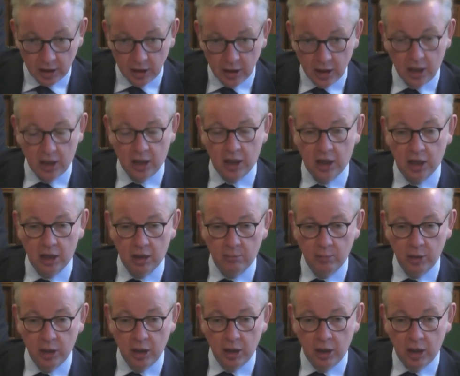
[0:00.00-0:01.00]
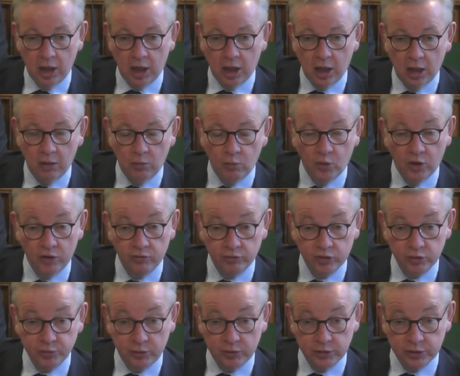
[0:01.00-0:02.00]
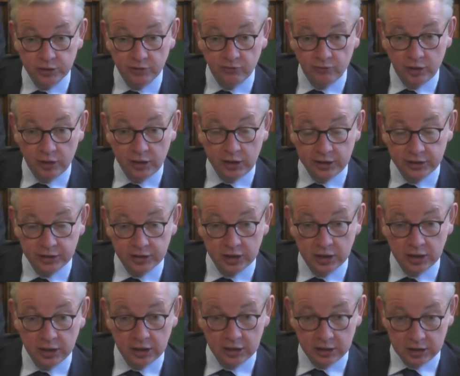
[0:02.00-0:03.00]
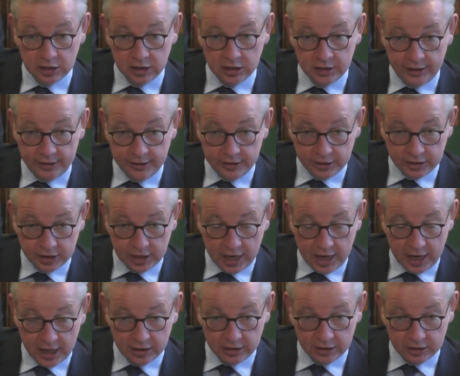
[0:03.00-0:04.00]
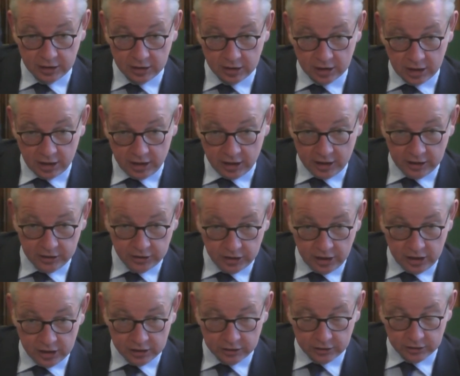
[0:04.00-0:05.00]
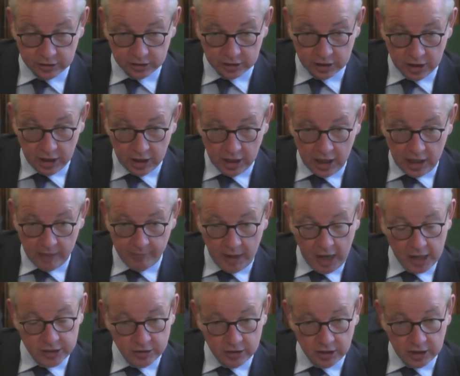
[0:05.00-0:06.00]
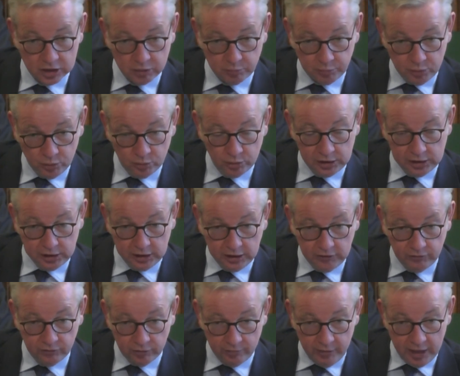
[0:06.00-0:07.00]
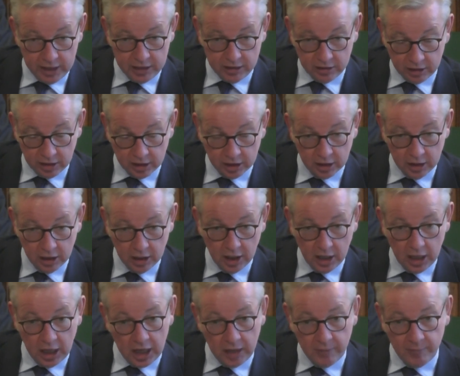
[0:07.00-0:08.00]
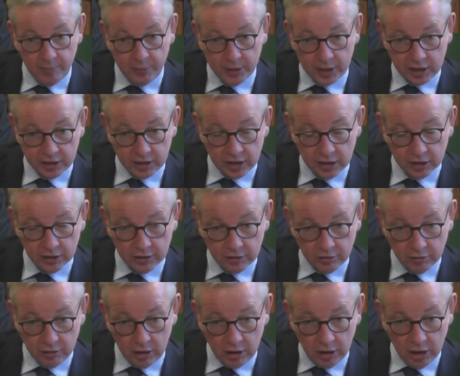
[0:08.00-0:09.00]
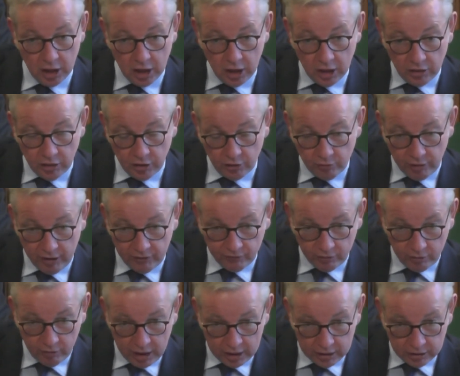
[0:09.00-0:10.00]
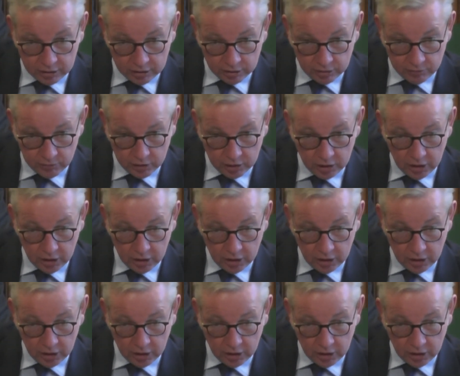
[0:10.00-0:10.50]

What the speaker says: weren't responsive, weren't listening, didn't understand their concerns. I don't think it's a purely Leave Remain thing, but I think that the referendum